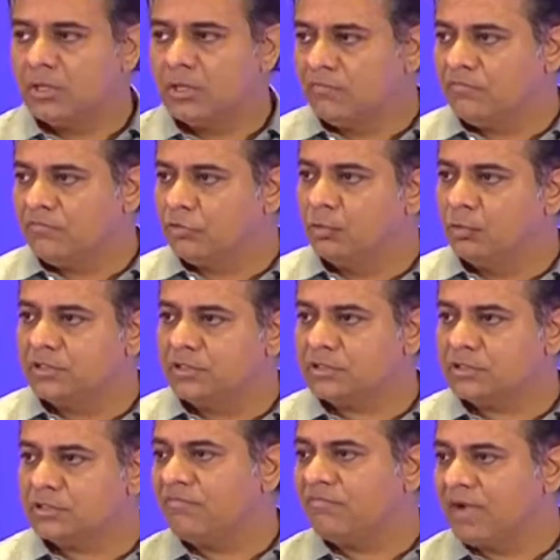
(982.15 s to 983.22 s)
few as
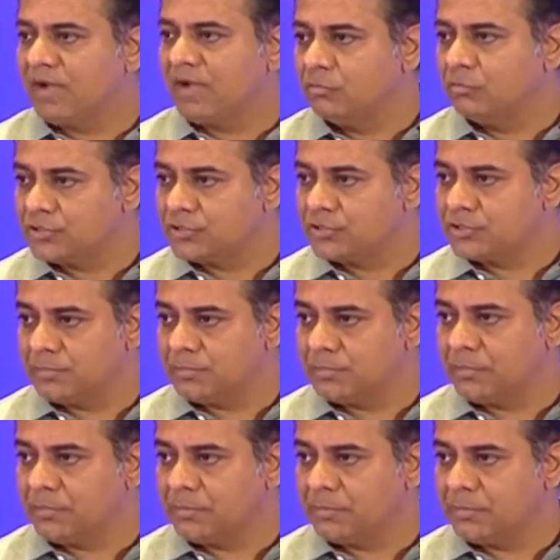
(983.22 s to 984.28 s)
5 or 6
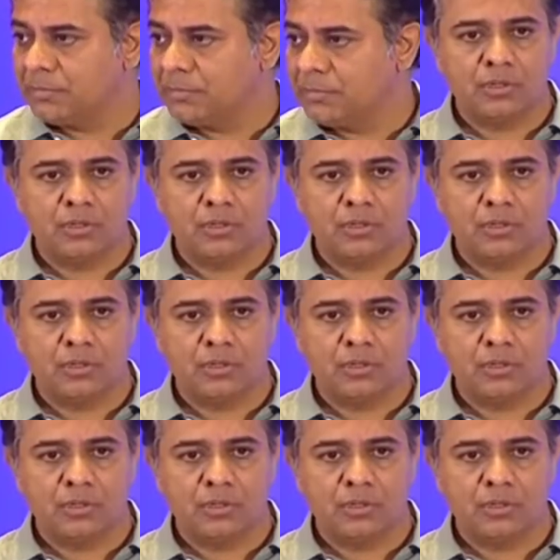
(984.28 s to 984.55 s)
departments.